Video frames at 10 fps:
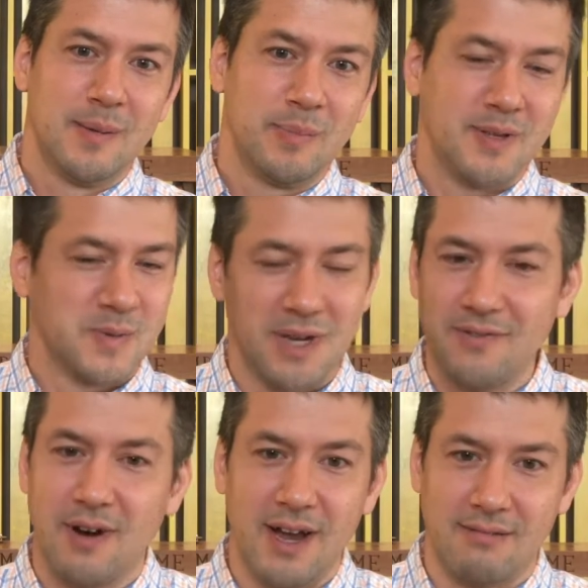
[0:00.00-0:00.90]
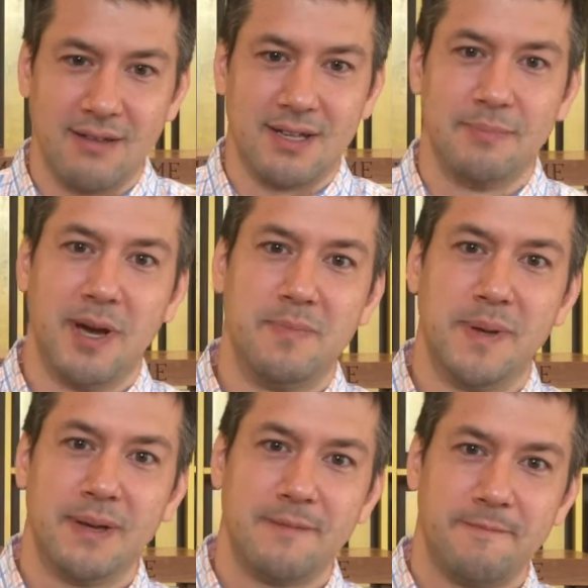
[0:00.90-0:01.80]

plus whatever I think it might be.